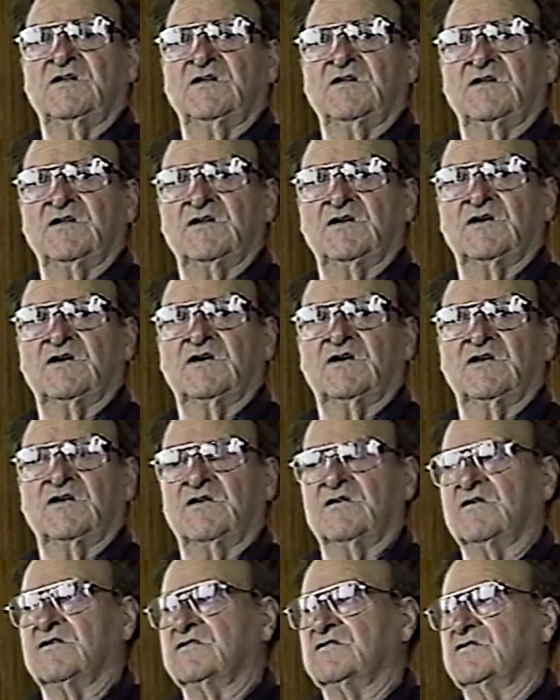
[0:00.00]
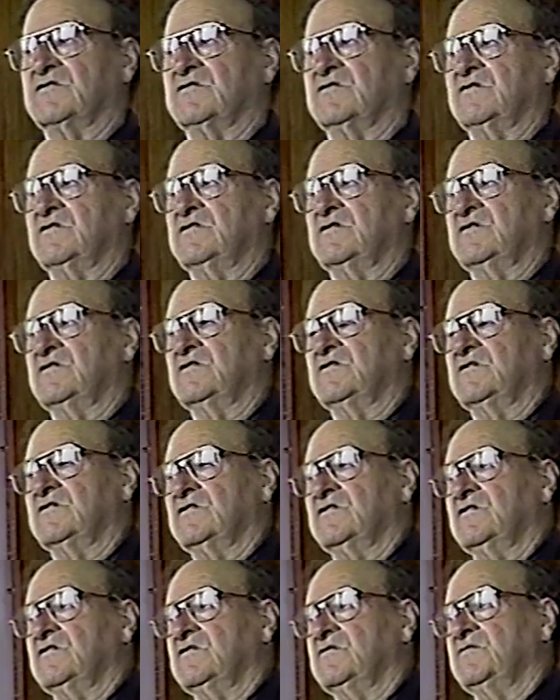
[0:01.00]
Yeah, I lost her.
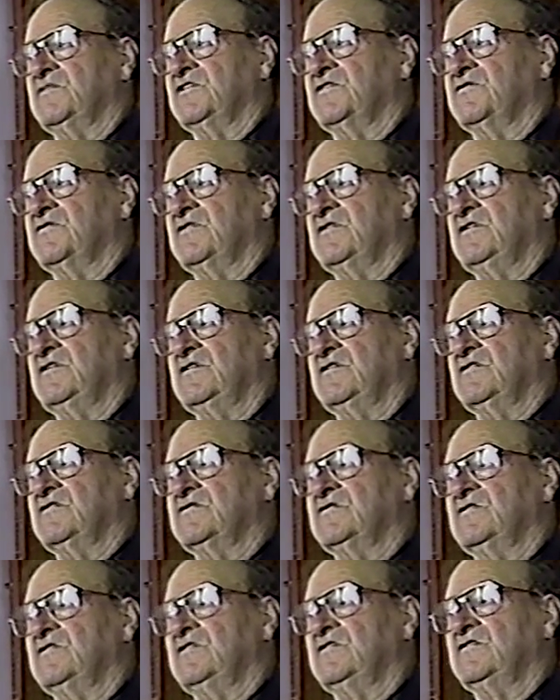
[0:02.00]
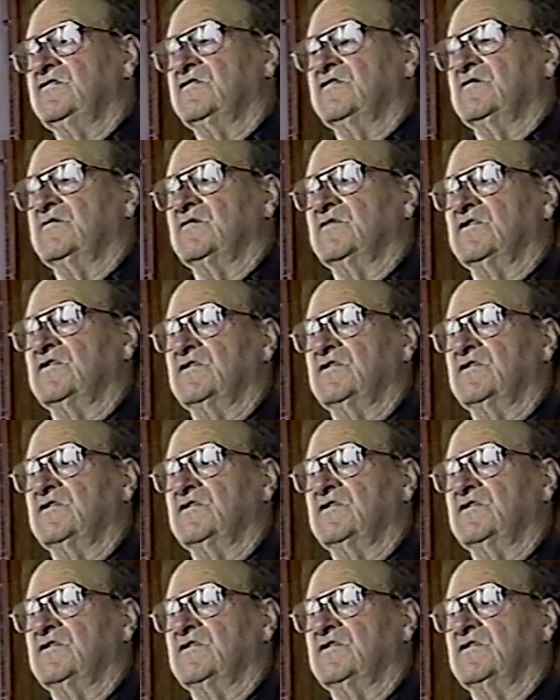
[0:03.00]
It'd be 3 years in December.